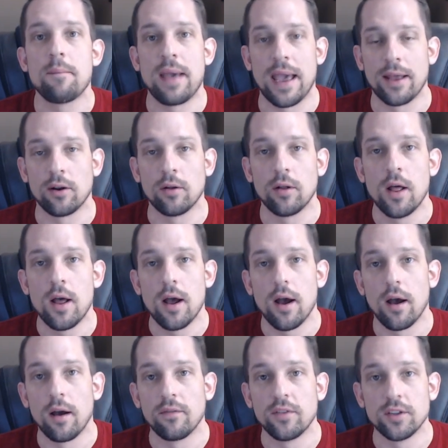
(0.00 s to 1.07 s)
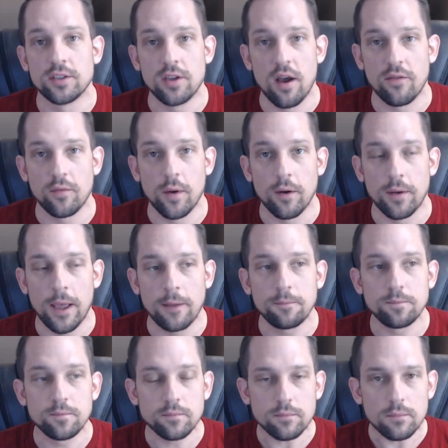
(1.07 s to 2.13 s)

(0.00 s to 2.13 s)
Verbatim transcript: panel of the software, okay?